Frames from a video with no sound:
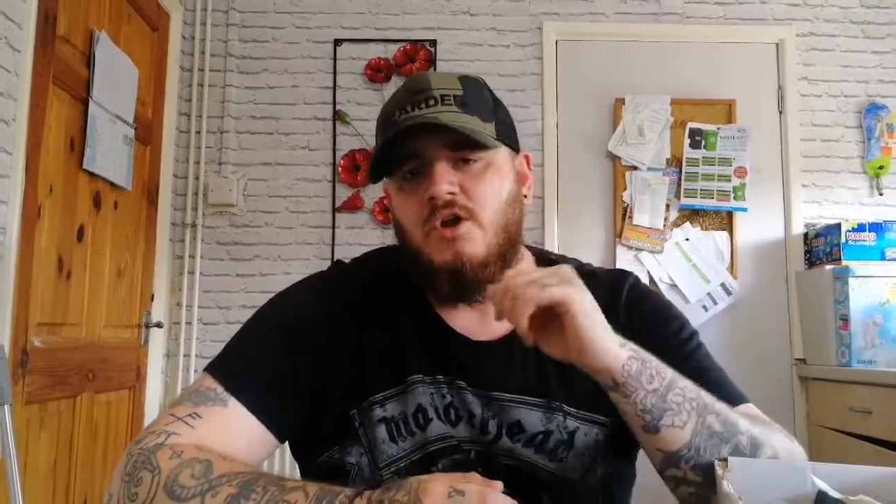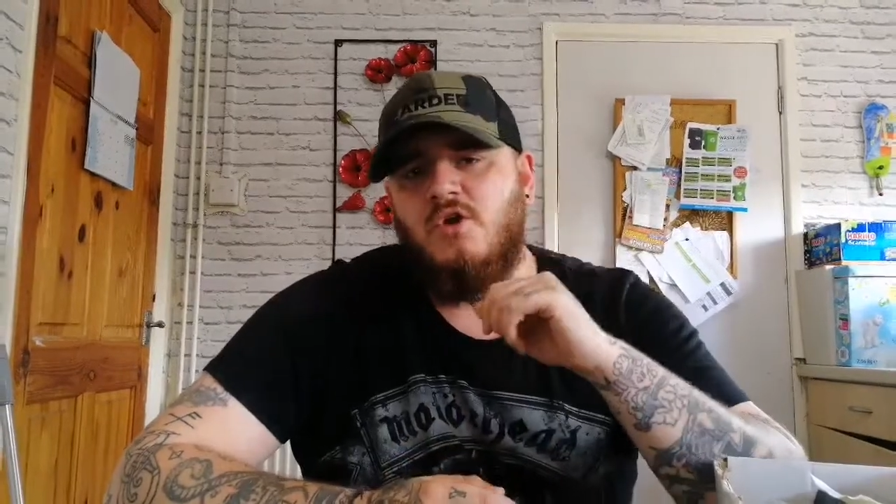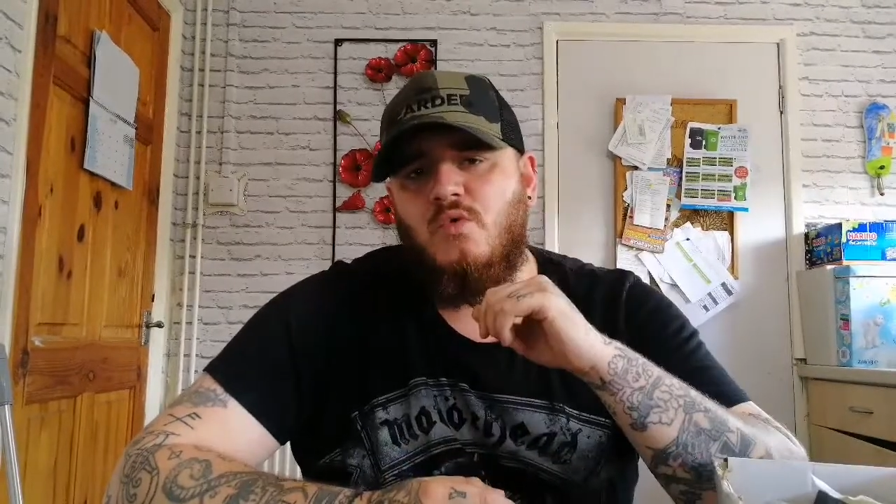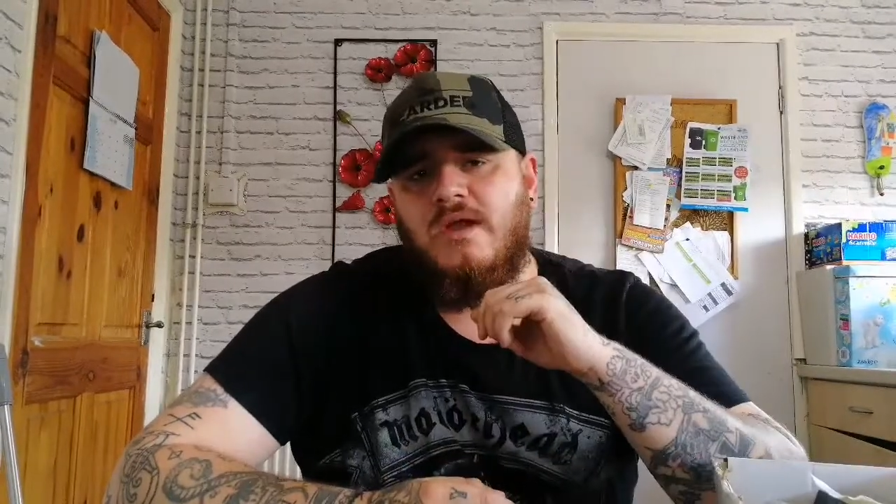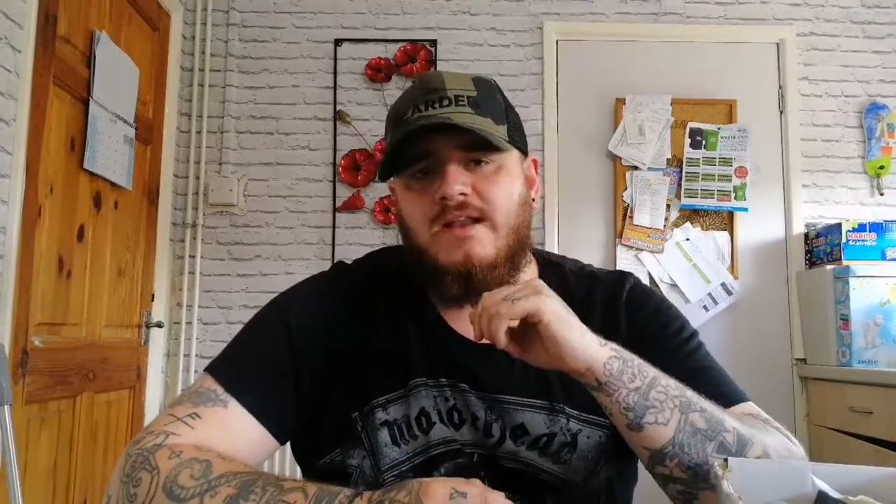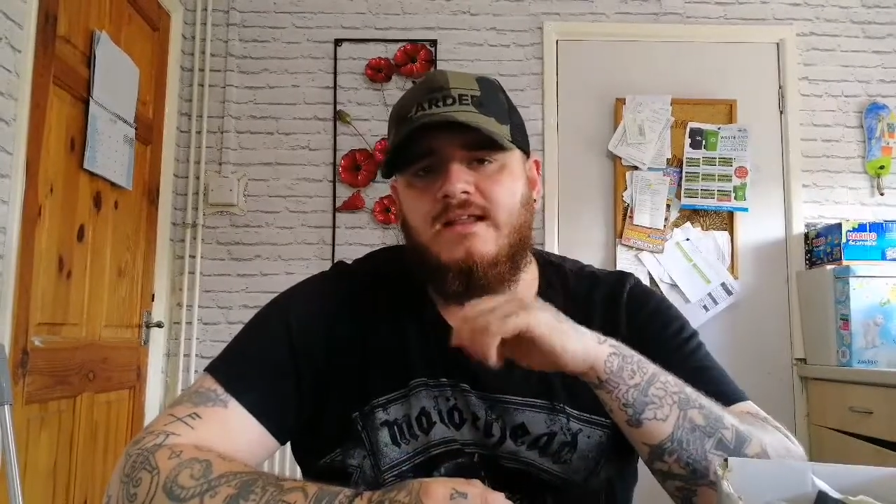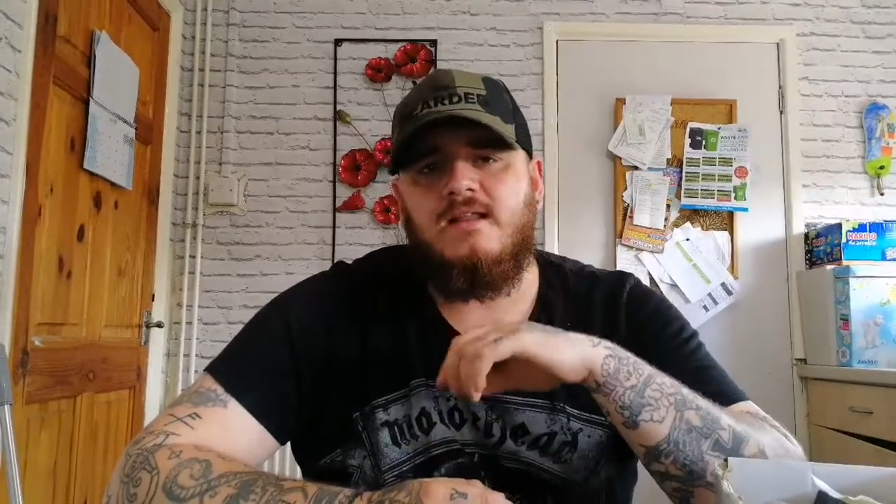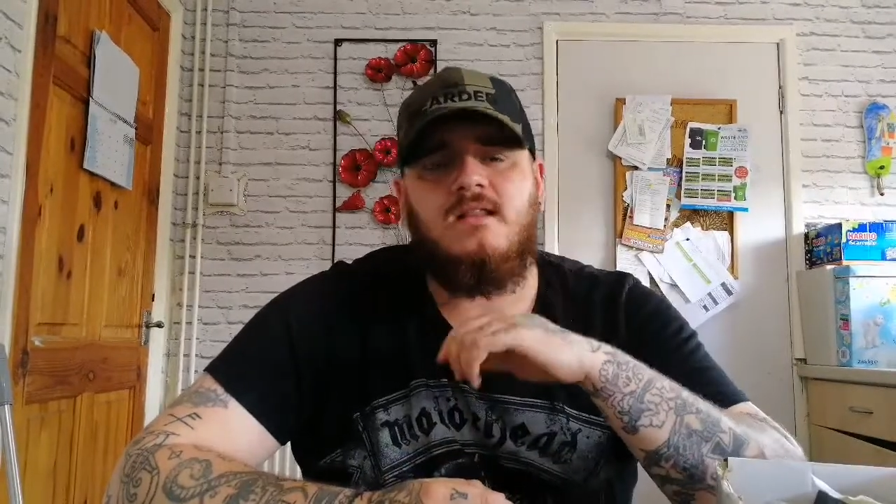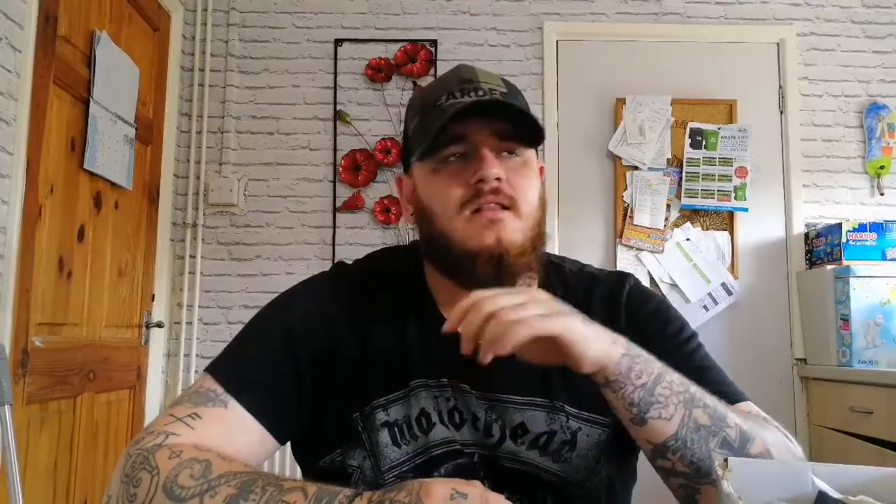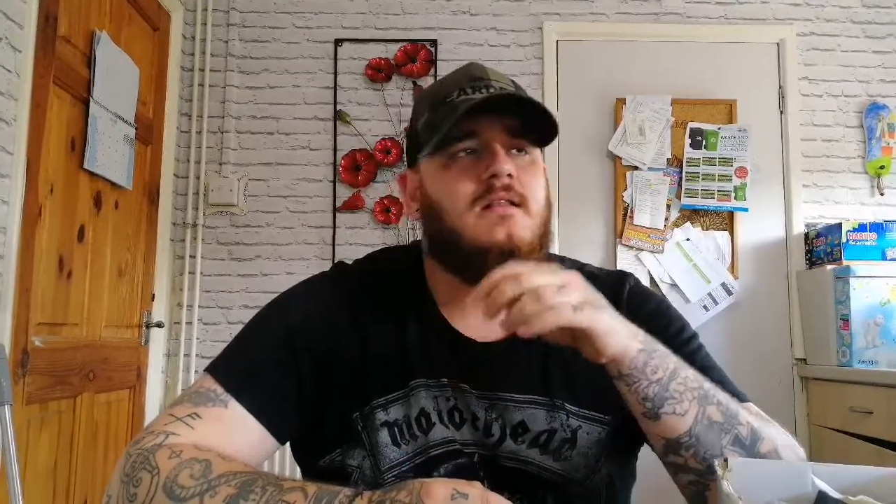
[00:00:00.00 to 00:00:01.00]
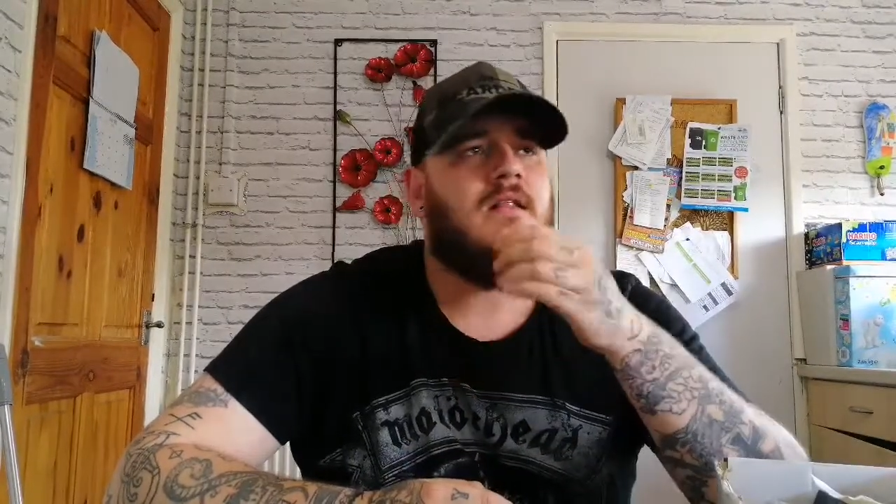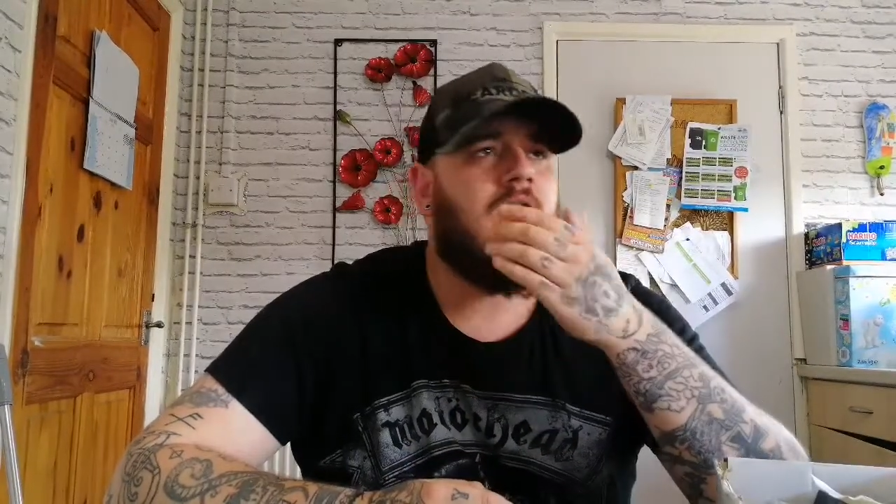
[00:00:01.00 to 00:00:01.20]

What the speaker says: Quick little